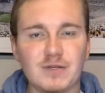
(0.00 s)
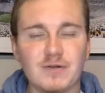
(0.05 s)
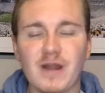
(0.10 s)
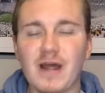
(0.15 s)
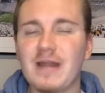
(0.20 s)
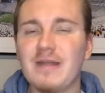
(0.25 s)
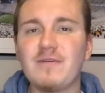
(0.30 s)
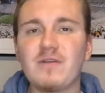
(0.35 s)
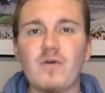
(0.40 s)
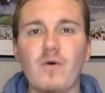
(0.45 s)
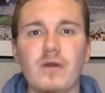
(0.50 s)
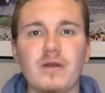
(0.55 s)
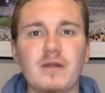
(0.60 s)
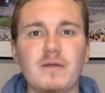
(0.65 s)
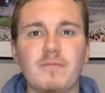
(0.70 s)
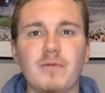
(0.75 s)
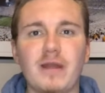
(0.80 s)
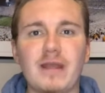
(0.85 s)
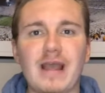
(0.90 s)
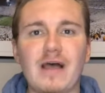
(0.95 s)
They're not even going
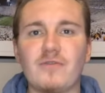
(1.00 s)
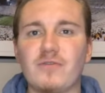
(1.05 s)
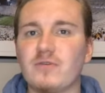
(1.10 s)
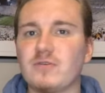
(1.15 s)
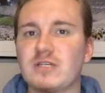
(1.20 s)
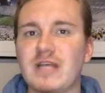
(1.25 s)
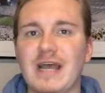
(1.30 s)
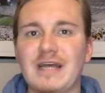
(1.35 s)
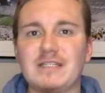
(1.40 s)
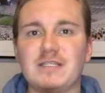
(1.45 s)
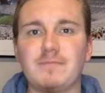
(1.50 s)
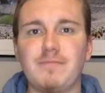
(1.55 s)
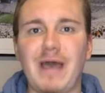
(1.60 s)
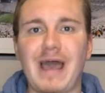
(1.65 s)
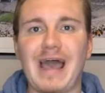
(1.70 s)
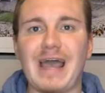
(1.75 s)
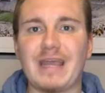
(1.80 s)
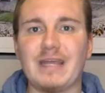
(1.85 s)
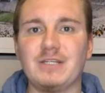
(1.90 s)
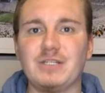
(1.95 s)
to bring out those kinds of
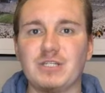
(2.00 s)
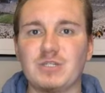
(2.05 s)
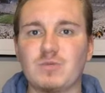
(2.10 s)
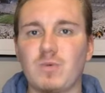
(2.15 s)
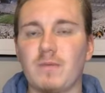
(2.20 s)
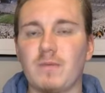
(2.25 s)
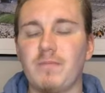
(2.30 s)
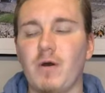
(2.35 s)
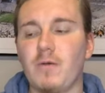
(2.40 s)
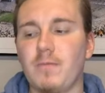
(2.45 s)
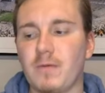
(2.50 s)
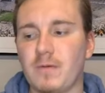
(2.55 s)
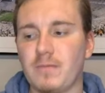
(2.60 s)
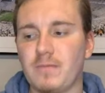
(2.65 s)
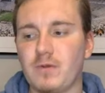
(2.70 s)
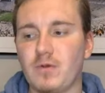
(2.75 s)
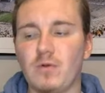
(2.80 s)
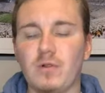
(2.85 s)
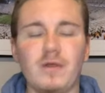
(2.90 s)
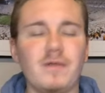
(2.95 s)
packages where Bo
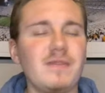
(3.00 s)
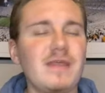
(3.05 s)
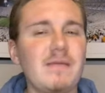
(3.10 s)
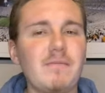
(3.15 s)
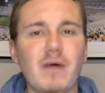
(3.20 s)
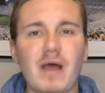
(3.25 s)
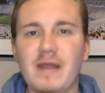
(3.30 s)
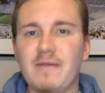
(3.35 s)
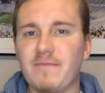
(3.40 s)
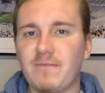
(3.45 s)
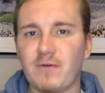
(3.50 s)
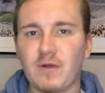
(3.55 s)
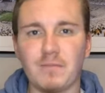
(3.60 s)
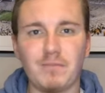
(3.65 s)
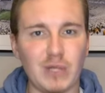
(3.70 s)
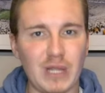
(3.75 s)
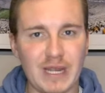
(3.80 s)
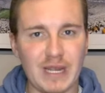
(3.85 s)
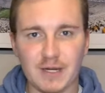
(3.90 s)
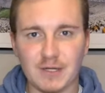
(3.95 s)
Prabula, and they might for a
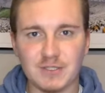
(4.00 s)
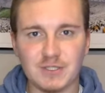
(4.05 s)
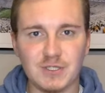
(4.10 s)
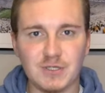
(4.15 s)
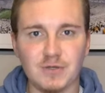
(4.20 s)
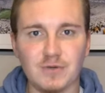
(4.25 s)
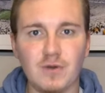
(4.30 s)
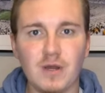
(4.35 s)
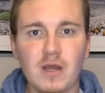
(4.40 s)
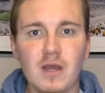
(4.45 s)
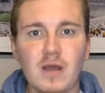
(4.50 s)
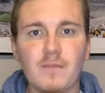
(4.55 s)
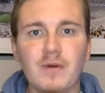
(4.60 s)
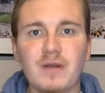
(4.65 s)
play or two,